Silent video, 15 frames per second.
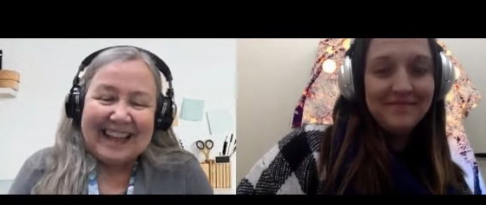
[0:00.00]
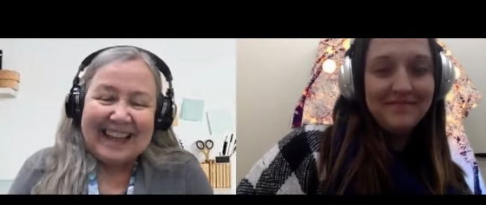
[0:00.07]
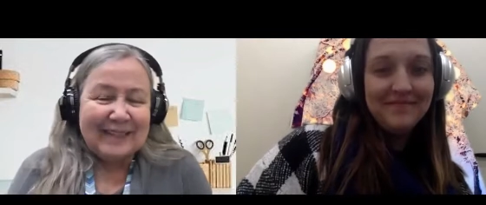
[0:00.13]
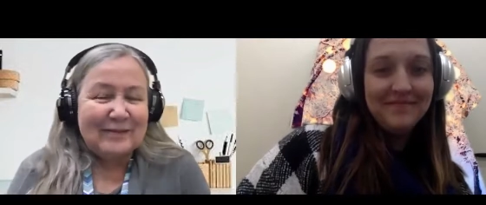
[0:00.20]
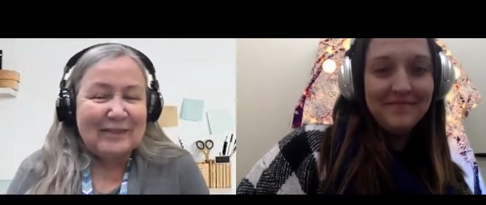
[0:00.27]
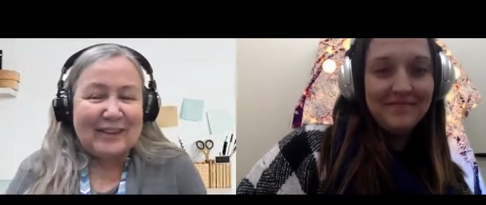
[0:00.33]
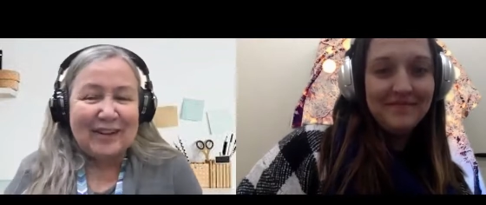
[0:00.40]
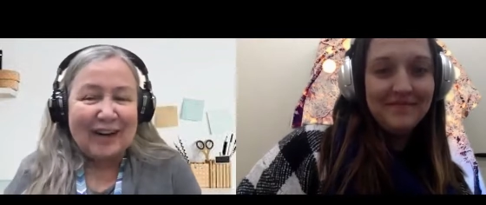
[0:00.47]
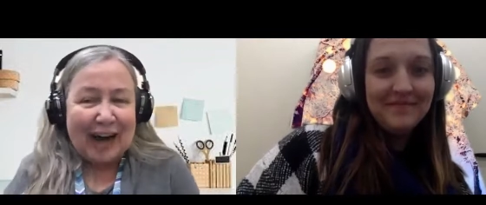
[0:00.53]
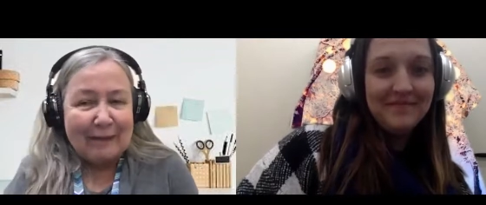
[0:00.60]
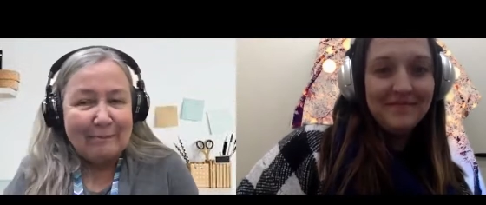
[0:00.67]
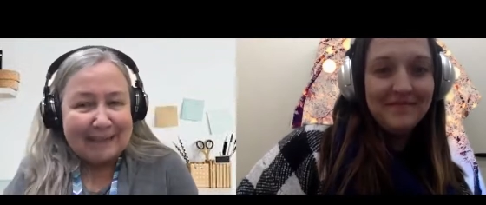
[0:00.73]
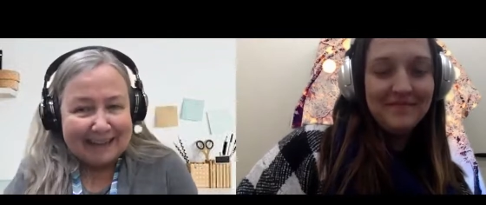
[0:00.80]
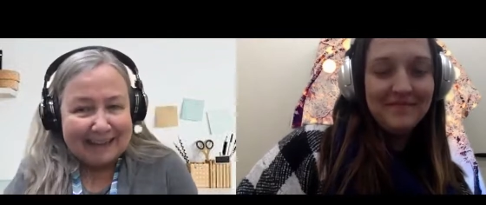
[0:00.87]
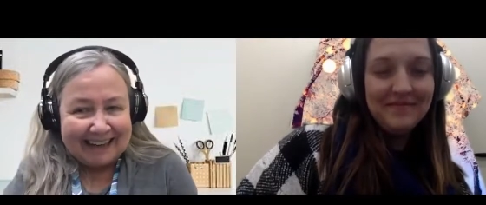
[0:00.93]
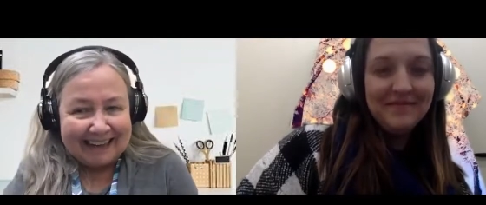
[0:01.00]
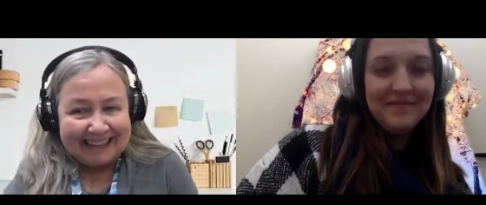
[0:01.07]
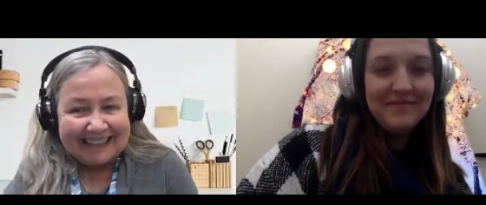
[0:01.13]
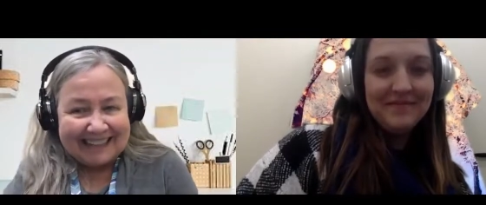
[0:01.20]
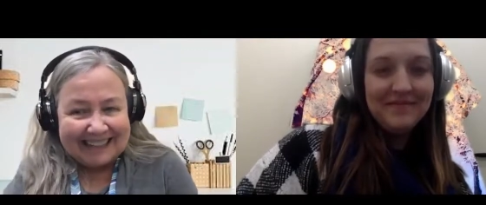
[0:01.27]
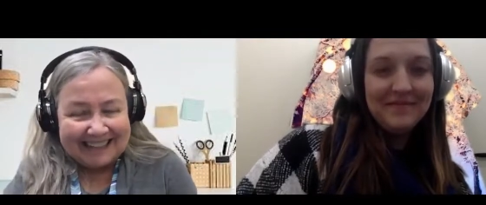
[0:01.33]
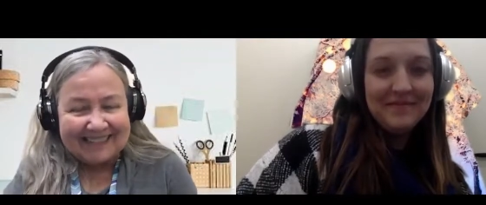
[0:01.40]
Speaker 1: that's what their
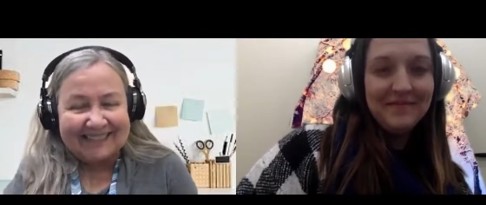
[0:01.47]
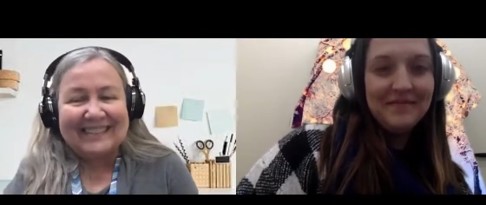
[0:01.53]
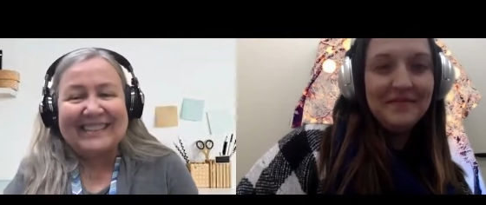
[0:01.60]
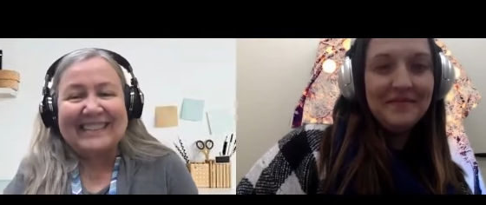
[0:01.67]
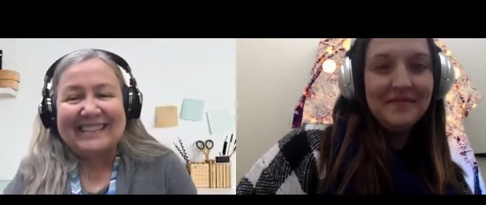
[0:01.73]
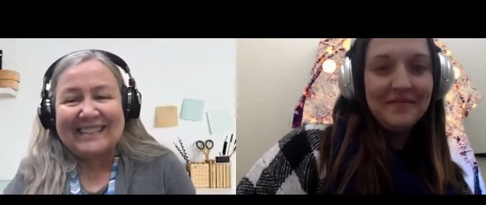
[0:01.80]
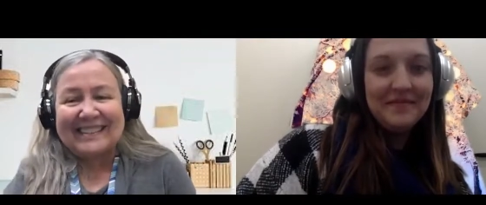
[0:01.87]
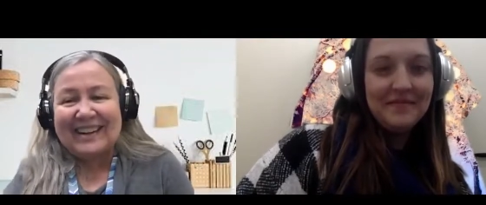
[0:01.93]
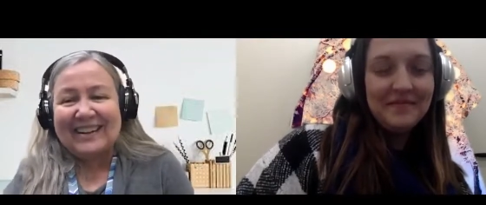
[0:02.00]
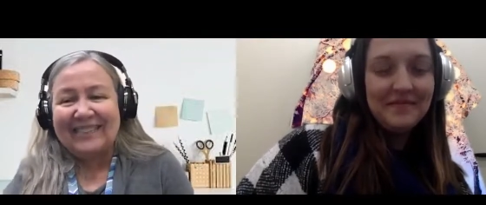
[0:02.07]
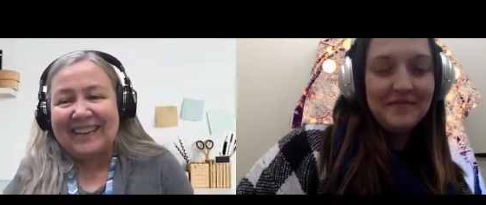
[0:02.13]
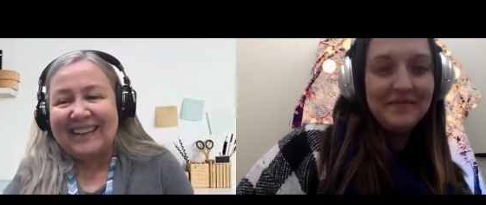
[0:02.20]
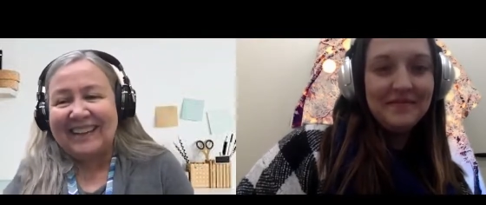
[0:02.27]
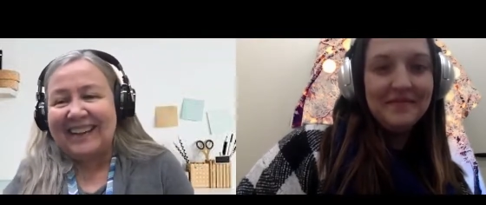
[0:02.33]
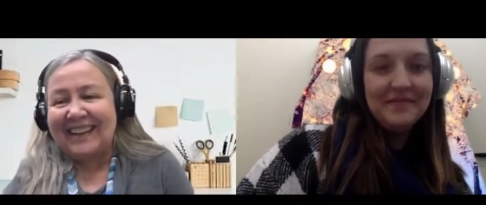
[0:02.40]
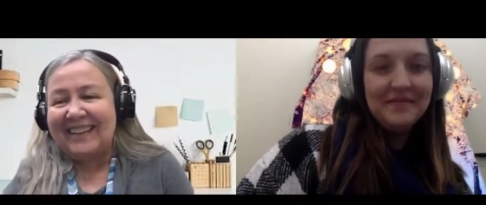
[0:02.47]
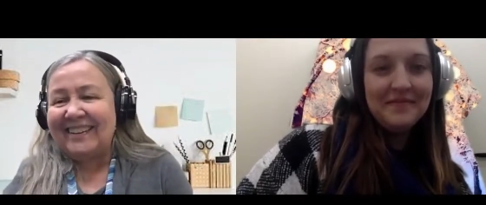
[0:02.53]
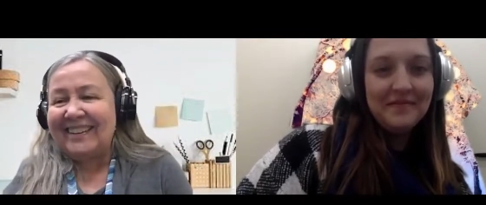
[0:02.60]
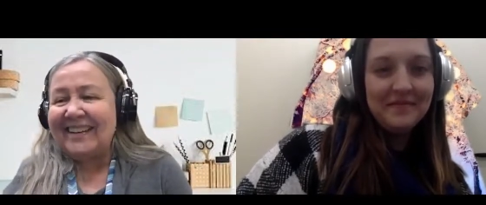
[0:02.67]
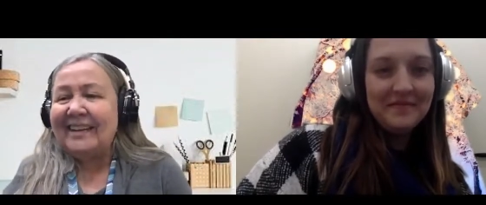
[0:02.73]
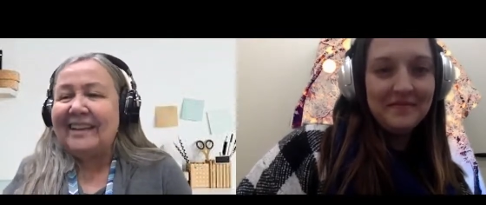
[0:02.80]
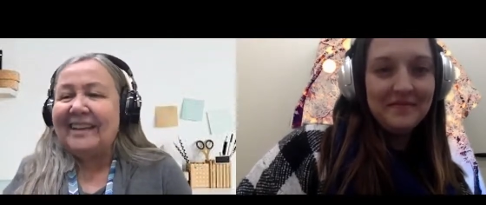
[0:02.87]
habitat is. So we can talk about
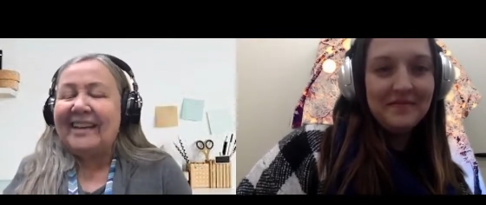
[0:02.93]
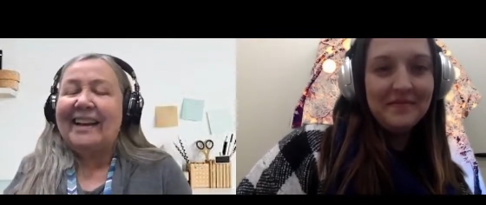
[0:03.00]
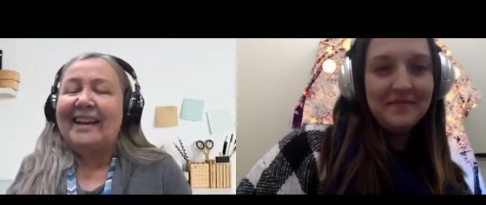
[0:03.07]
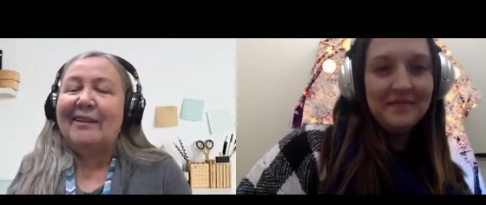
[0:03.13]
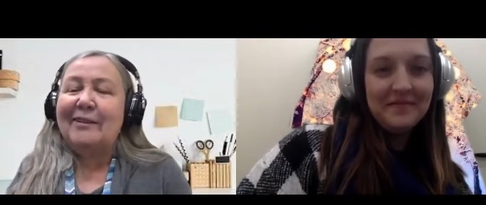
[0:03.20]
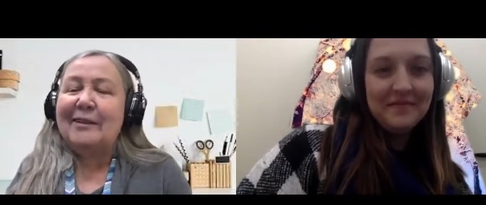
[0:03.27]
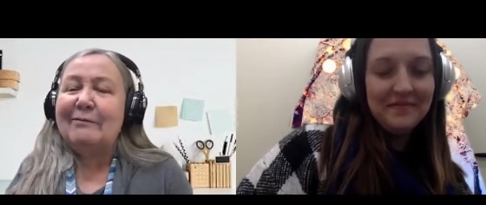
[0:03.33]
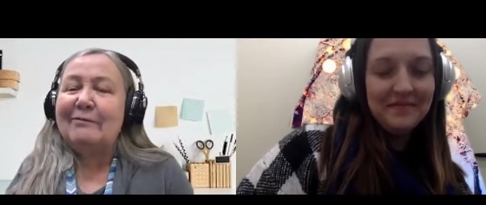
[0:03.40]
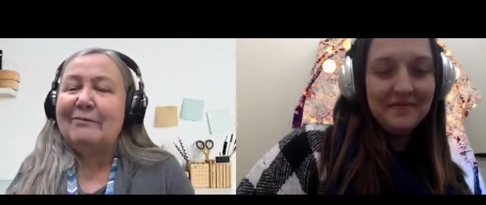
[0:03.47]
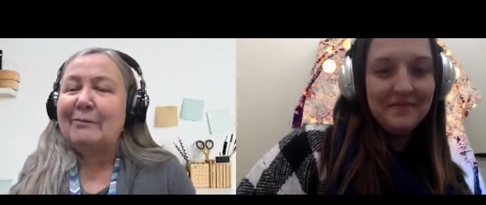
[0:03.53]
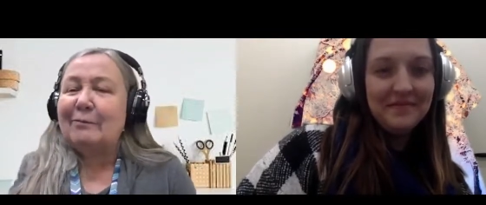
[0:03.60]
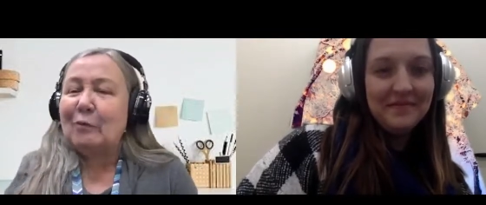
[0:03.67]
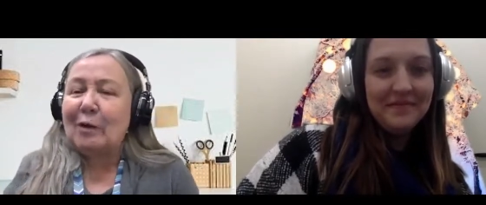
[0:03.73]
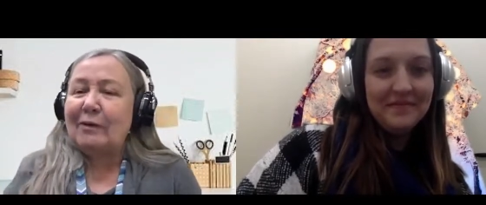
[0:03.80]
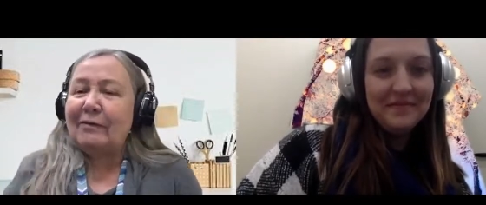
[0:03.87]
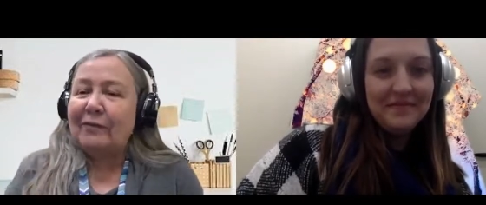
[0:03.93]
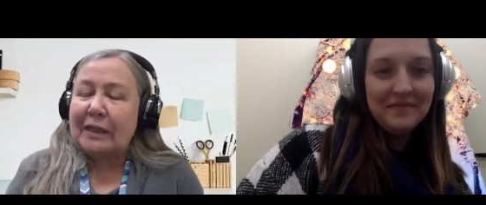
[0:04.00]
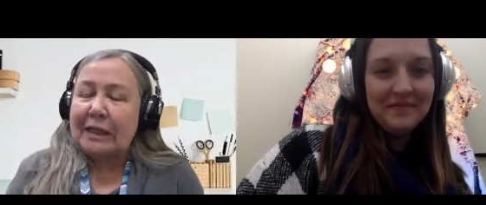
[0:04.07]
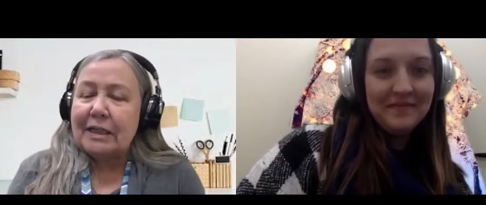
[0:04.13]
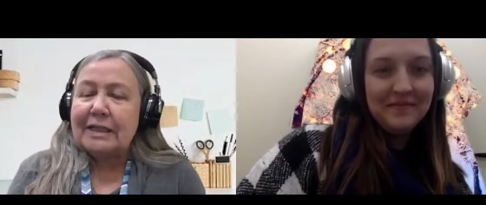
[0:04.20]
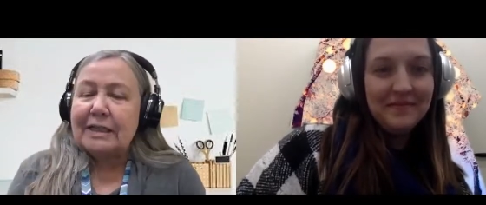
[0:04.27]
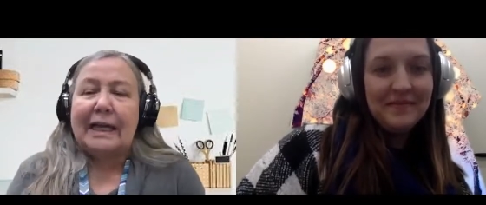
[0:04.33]
how how it what it
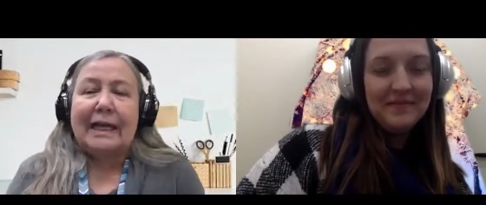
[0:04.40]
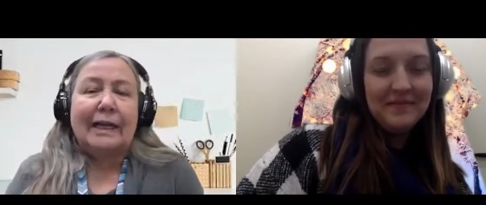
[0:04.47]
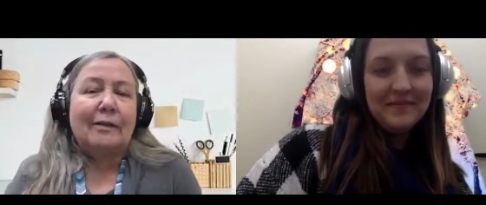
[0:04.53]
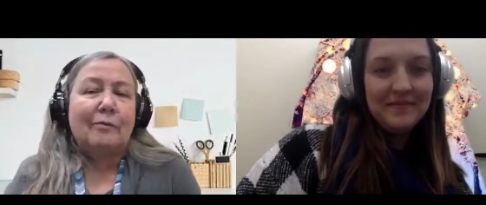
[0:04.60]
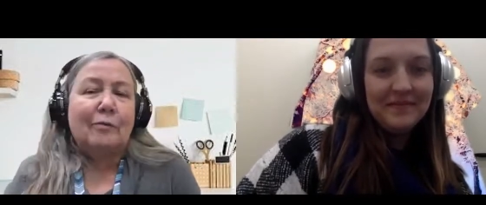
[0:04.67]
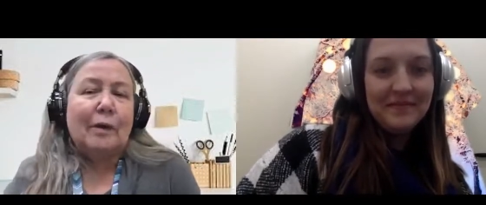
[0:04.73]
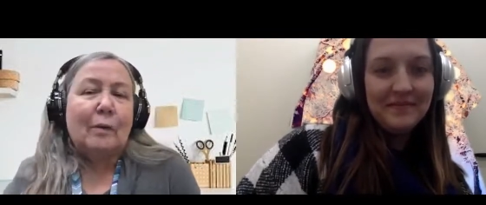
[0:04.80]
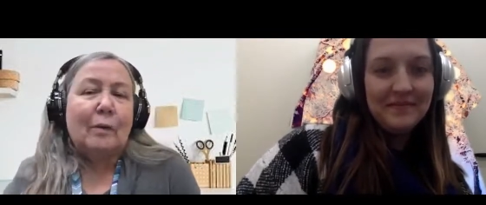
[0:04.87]
feels like and what,